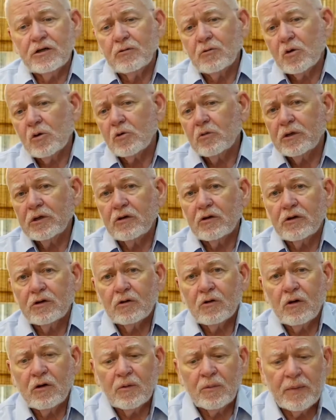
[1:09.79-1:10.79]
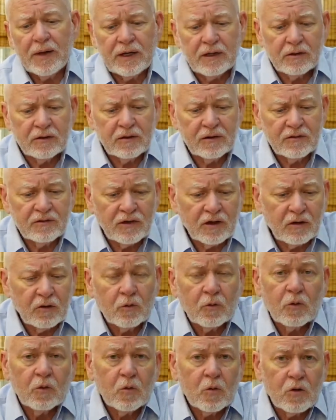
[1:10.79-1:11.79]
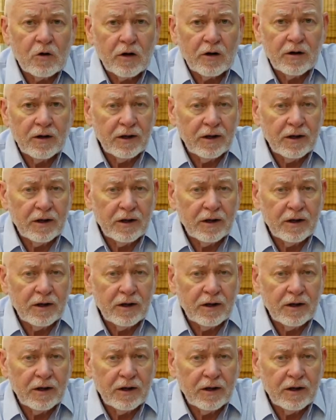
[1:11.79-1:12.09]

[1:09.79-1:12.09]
Well, we learned all about the Second World War.